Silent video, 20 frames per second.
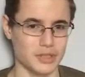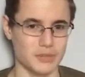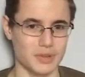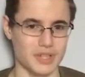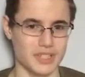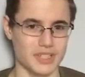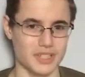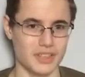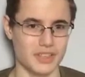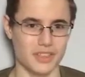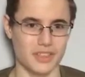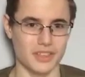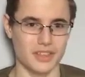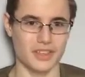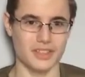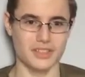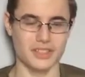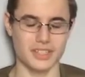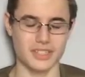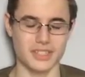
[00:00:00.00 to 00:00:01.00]

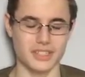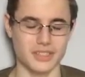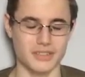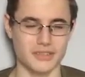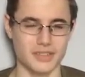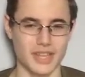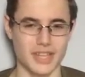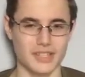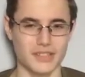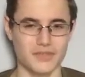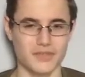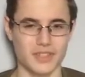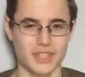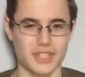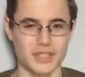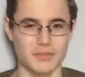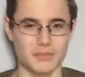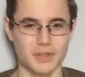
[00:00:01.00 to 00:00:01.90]
2030 until that's finished.